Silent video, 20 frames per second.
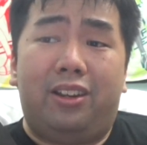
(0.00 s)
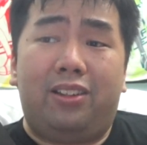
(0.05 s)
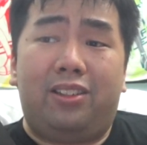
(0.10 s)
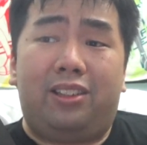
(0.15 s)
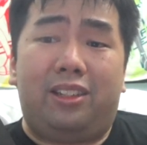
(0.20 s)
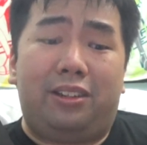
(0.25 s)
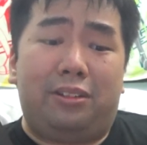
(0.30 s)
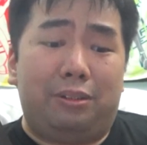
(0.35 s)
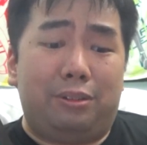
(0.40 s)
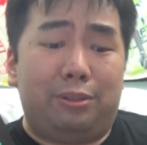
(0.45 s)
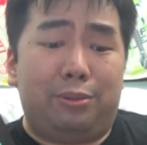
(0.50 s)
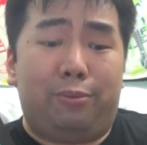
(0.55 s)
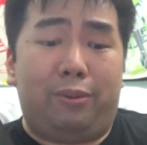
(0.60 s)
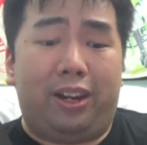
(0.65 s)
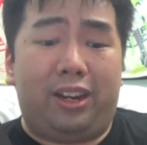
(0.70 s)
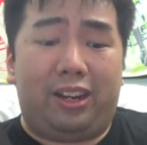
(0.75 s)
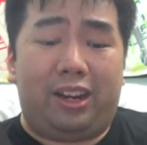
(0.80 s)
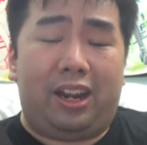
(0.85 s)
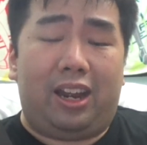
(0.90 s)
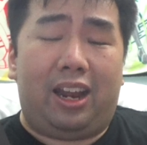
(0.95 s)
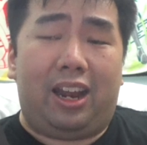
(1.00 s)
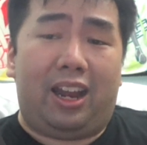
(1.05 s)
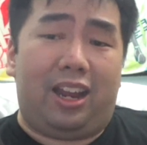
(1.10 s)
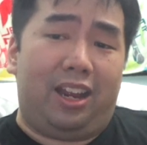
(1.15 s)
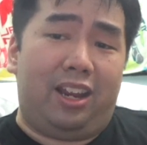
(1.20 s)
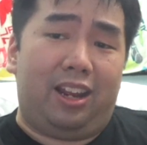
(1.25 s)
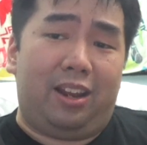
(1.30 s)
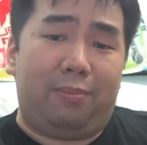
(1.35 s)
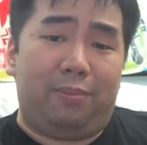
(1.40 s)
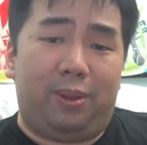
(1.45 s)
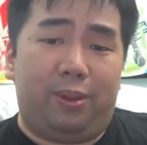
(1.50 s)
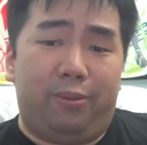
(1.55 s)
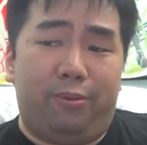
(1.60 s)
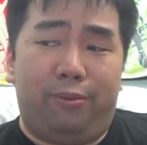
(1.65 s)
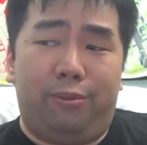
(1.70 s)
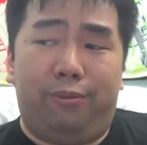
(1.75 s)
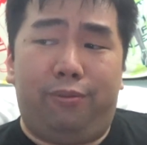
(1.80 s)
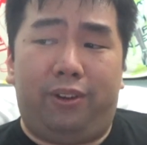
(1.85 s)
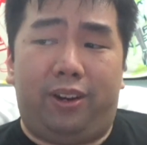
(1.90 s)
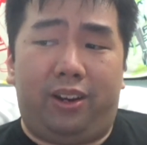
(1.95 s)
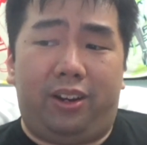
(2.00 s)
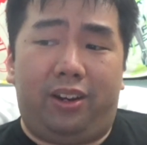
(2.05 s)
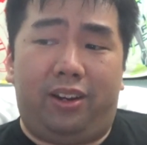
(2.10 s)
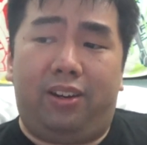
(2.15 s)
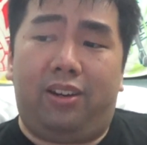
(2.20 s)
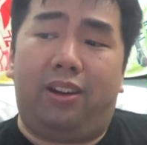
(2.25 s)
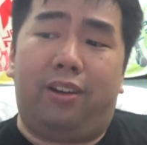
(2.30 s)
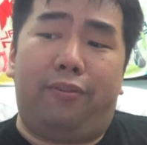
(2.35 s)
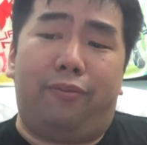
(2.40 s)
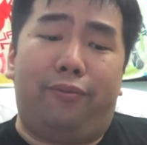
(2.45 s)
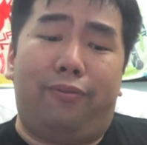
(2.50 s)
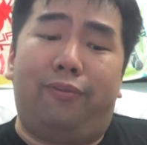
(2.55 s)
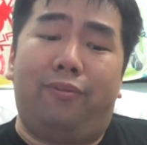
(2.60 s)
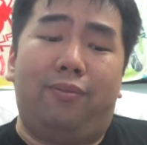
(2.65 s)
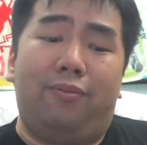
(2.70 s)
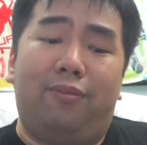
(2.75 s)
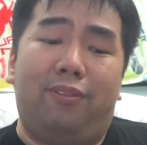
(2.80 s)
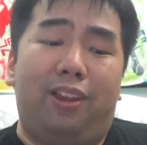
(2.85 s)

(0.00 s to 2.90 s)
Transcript: sales went high up the roof, and they've,